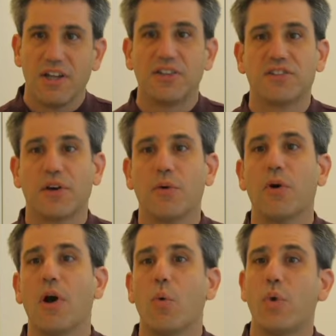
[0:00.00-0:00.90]
so
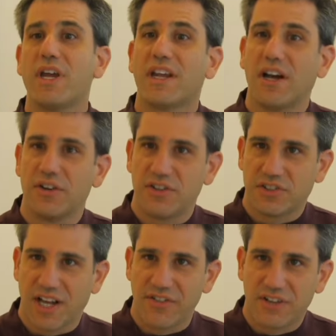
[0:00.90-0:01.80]
we can
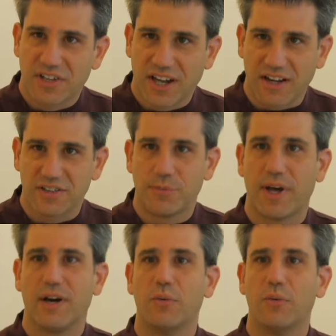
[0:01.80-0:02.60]
understand the text better,